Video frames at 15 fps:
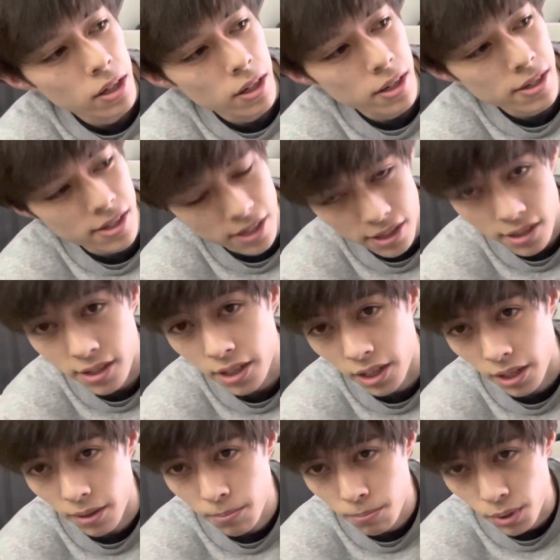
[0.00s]

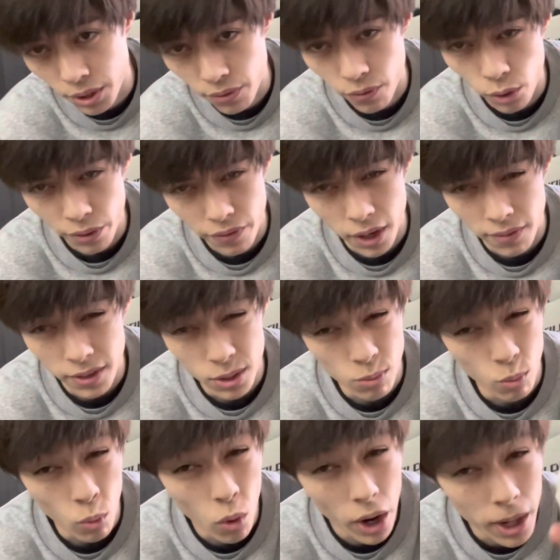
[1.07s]
16 plus 45 is what